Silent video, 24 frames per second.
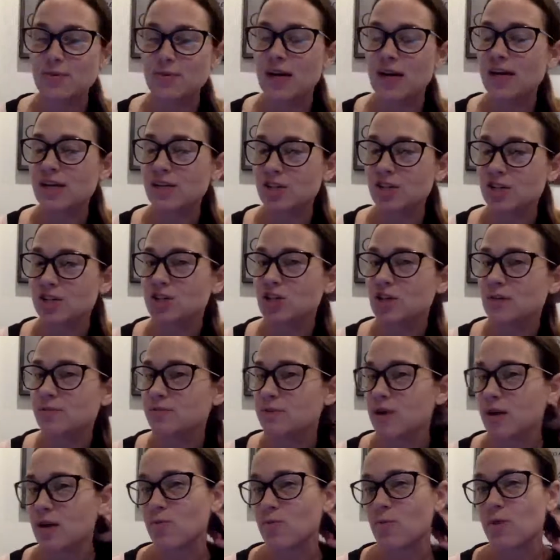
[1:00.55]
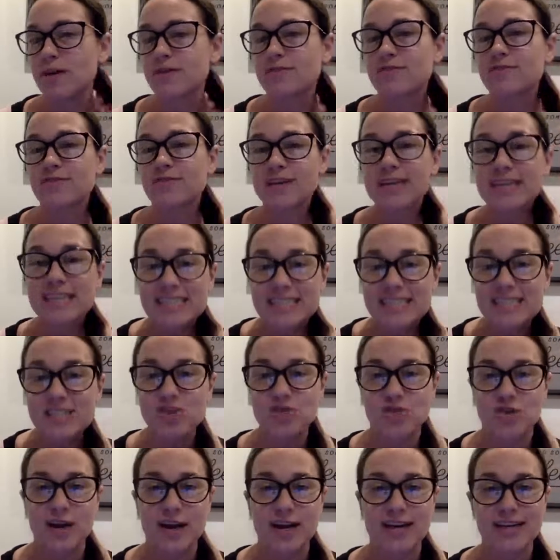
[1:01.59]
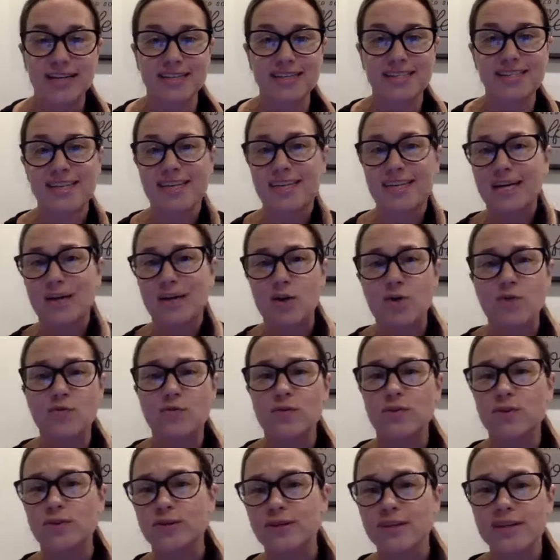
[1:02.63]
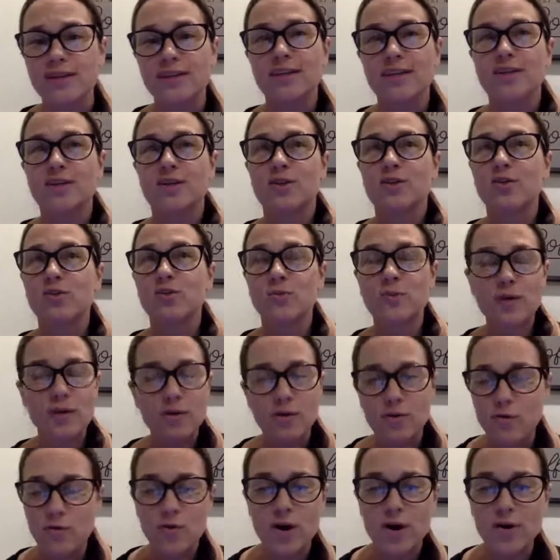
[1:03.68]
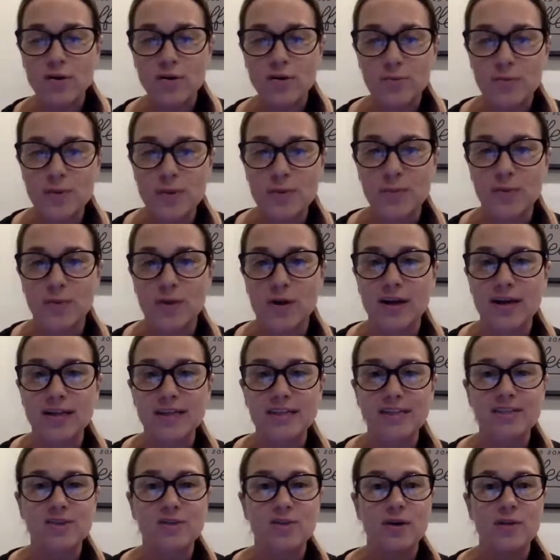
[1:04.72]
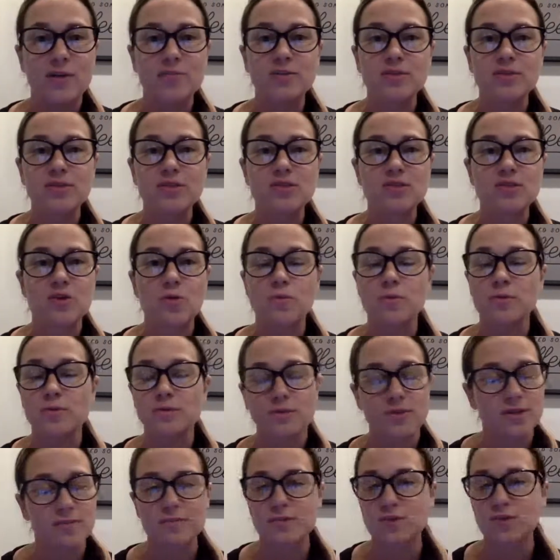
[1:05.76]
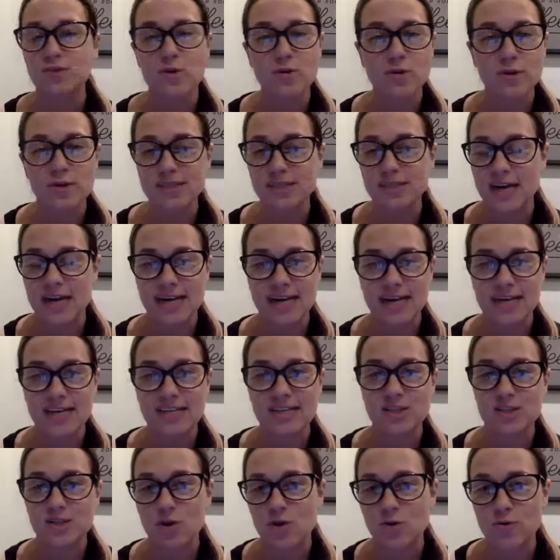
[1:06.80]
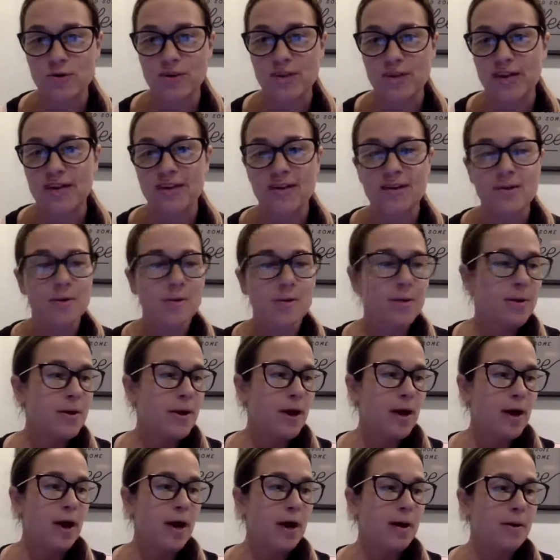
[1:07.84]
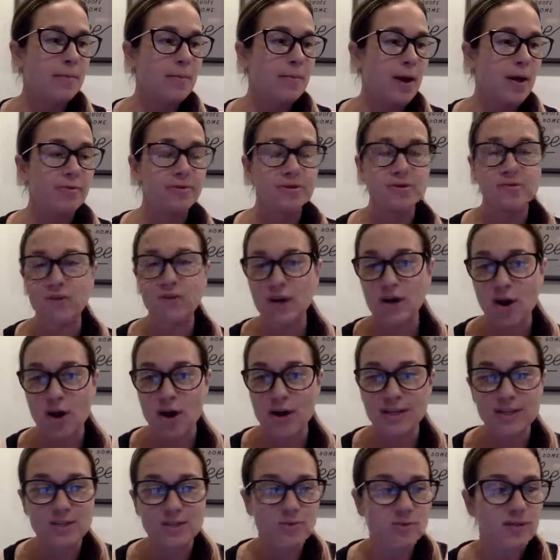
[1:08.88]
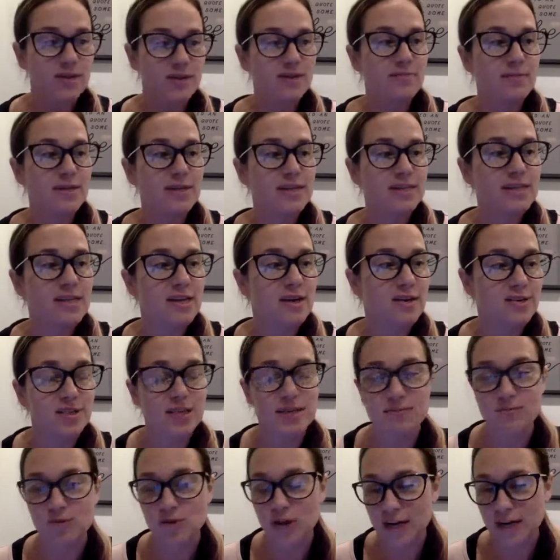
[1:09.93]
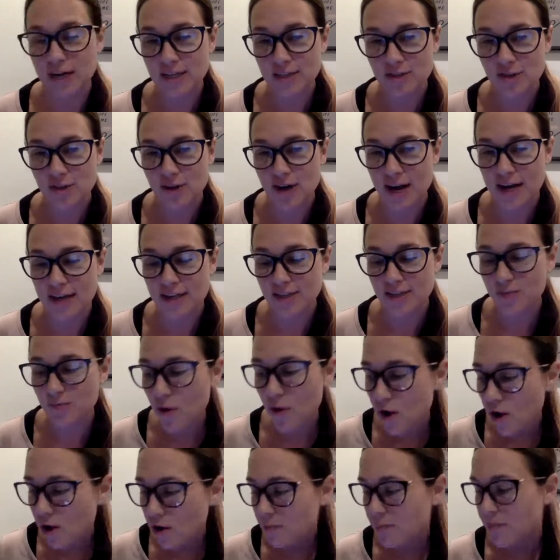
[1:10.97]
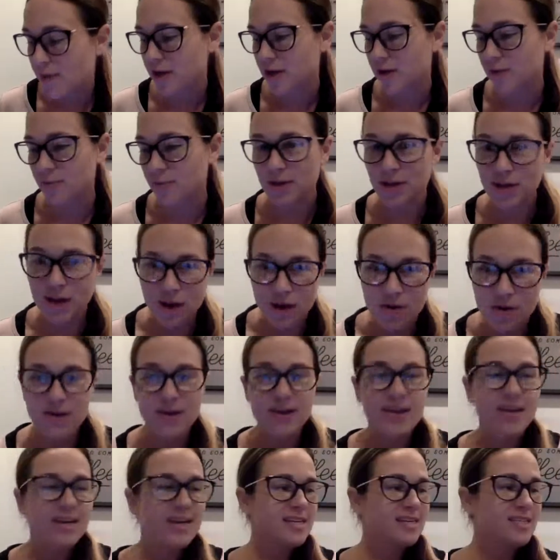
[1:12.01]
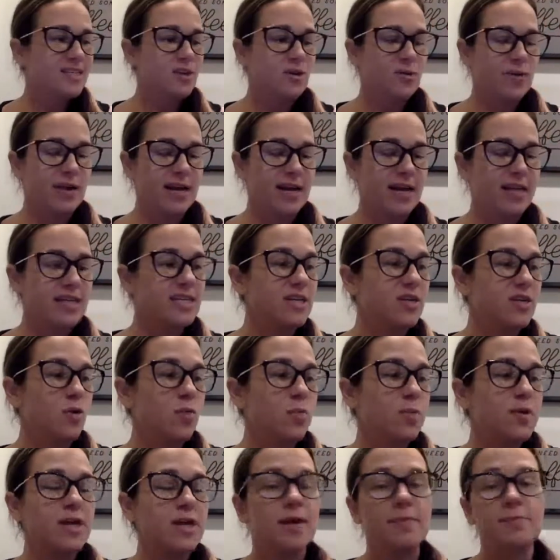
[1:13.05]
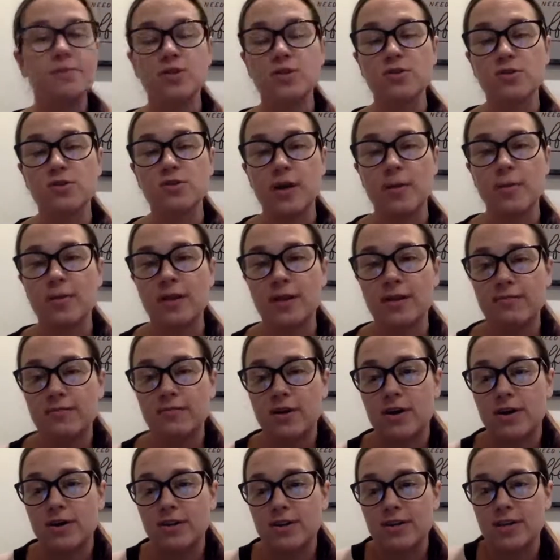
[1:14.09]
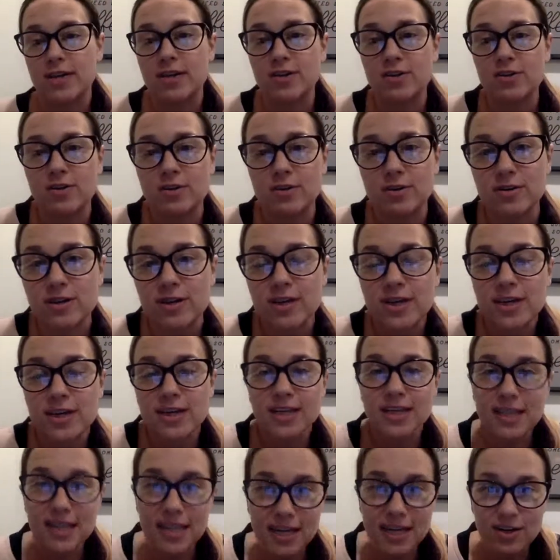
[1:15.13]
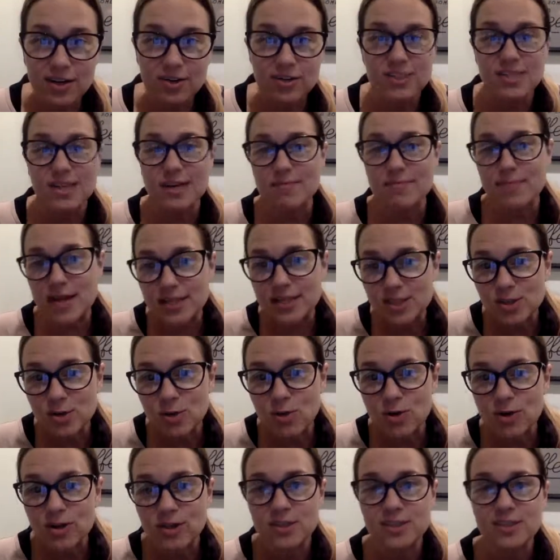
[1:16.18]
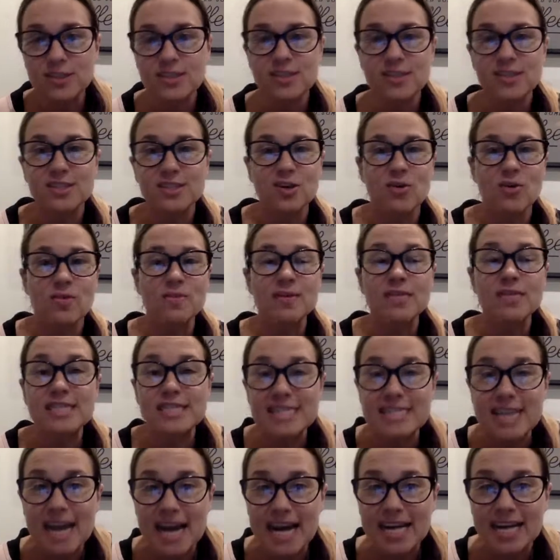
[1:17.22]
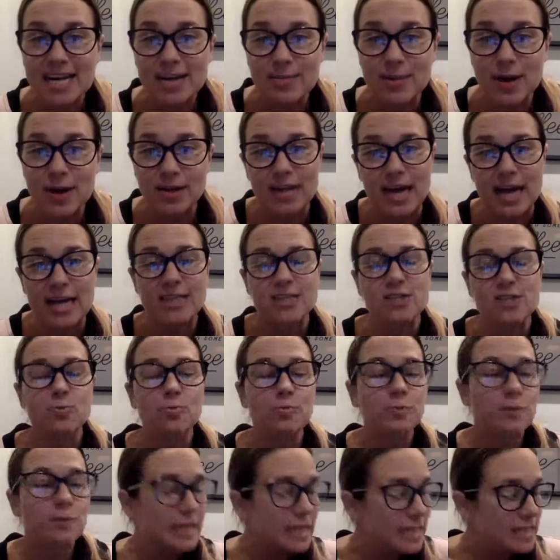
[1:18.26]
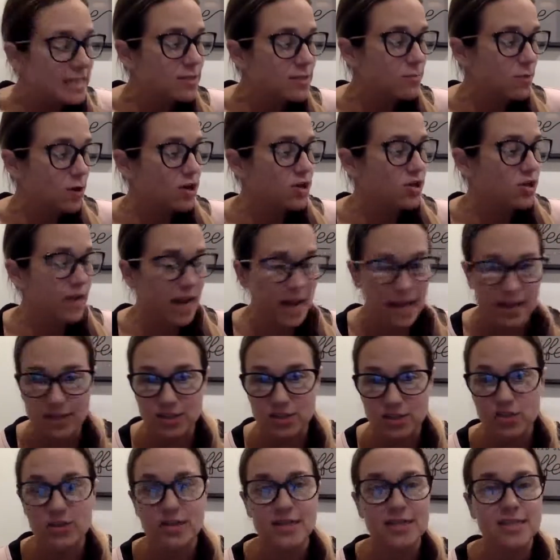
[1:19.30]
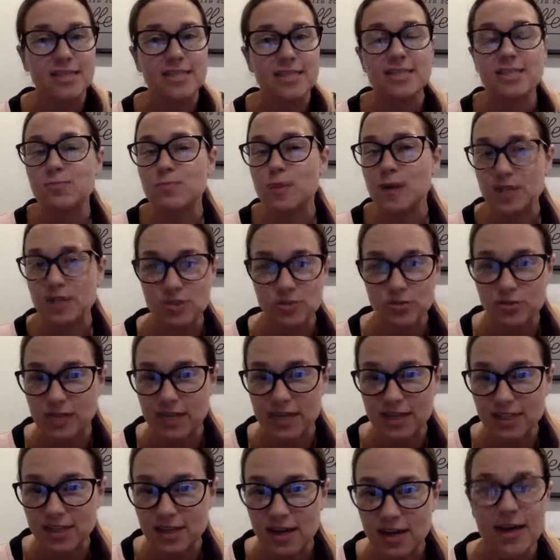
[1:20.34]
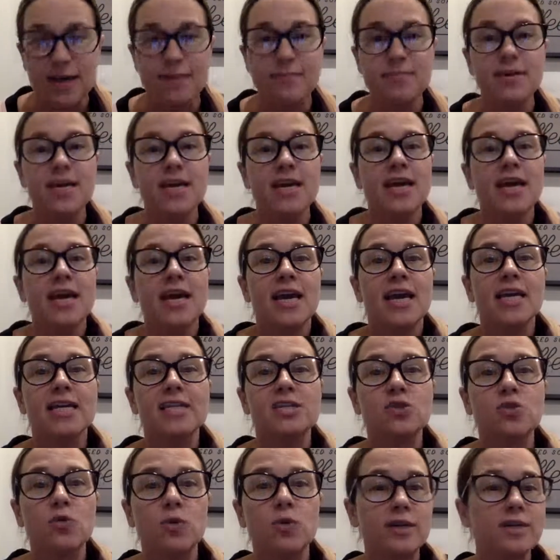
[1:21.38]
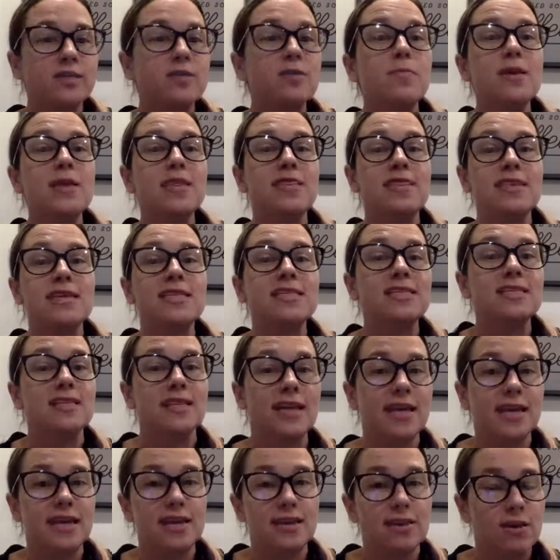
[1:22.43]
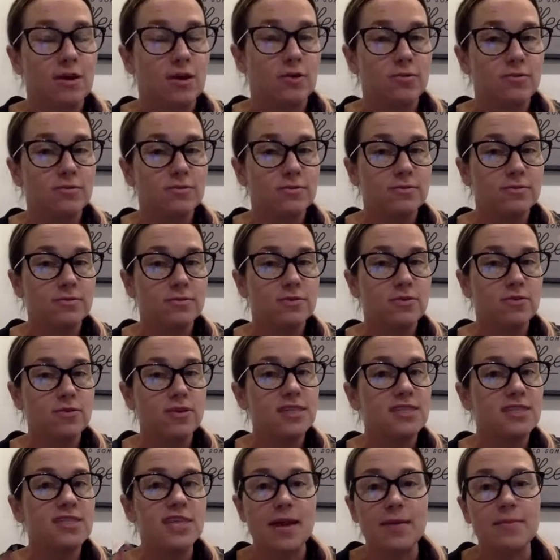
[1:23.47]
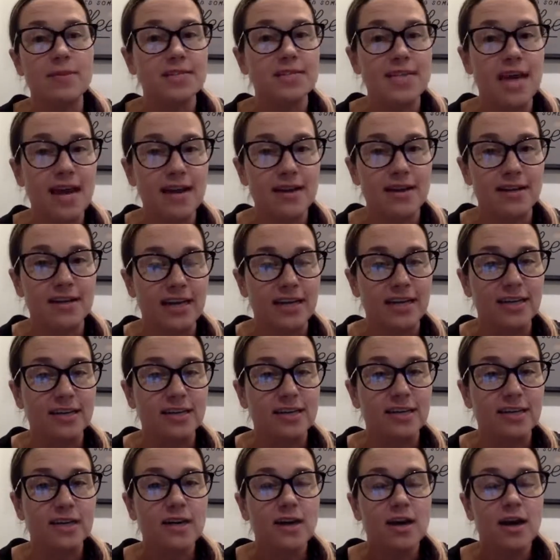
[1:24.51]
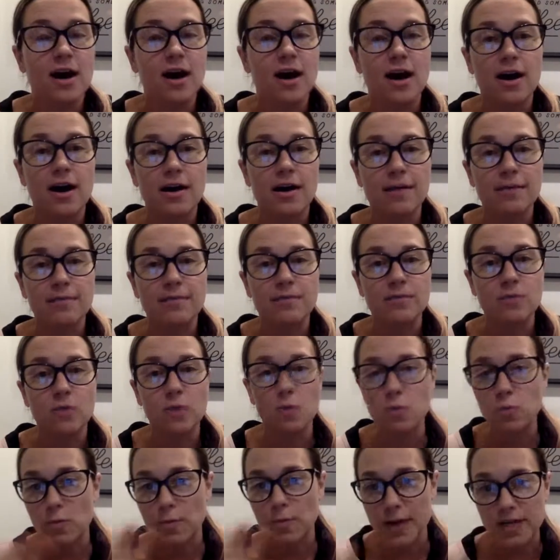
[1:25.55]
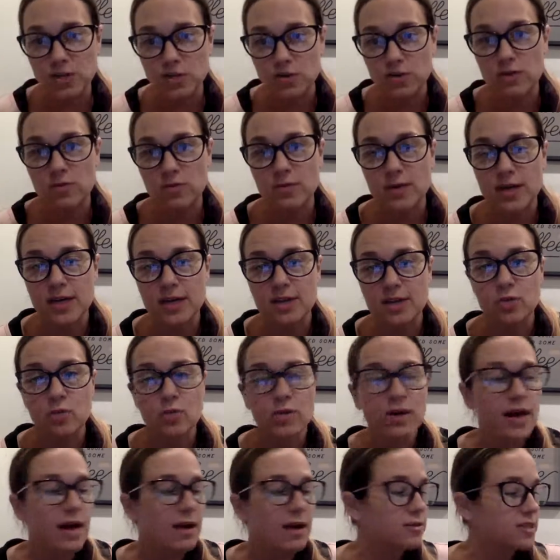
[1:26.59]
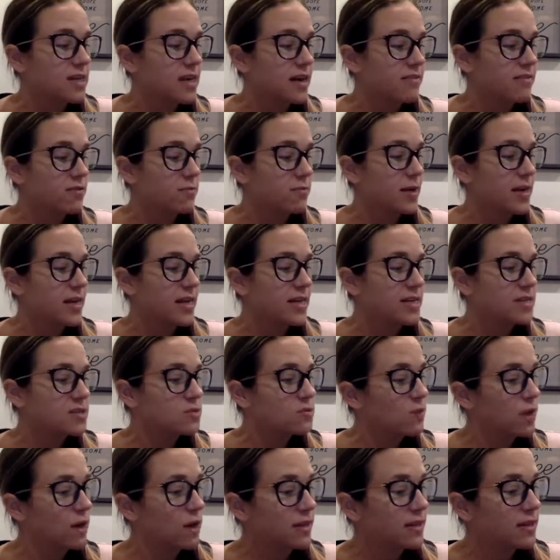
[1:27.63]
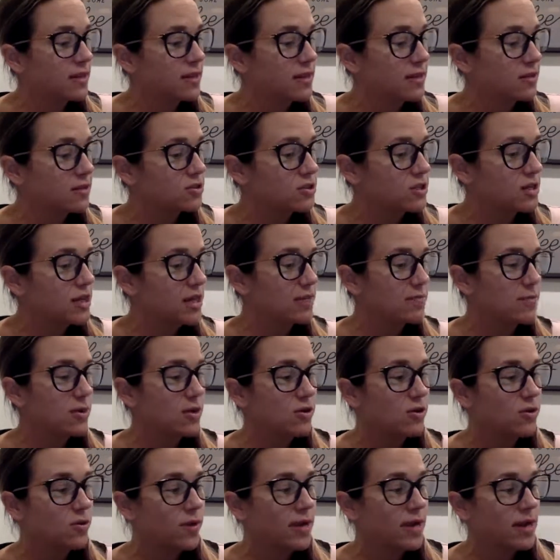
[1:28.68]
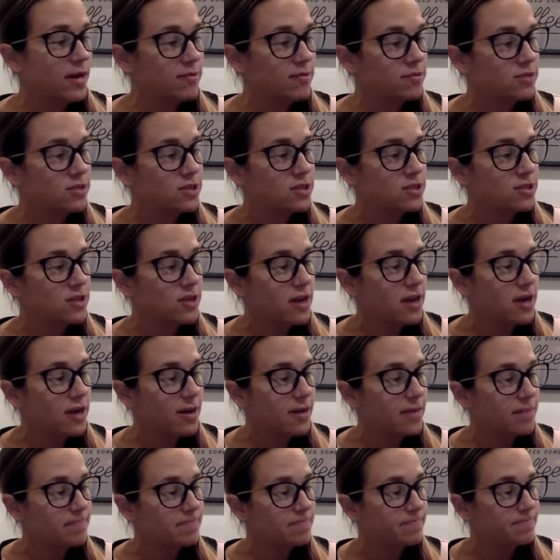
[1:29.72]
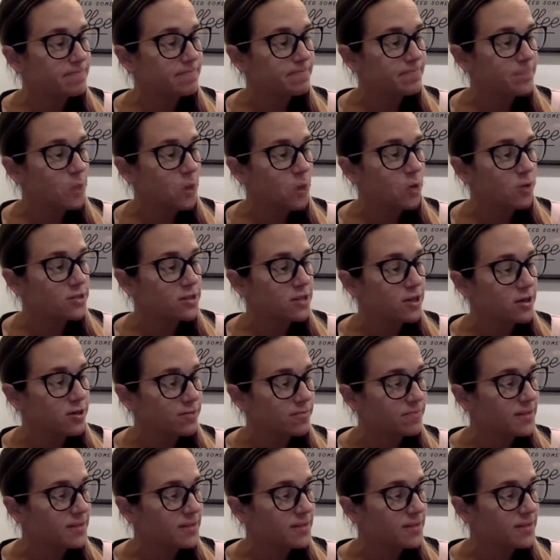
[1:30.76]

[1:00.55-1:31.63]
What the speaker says: We actually jumped one of his trainings. He had like over 300 or 400 people on it. So I'm so excited and stoked that I was very honest with him. I said our team trainings are kind of small, but here we go. So, and I did open it up to a couple of the other leaders and mentors. So I'm excited about that. So please mark your calendar. It is a special day and time. It's going to be this link though. So this same exact link. We'll make sure that we get the word out to everybody as well. I think there's an email going out also.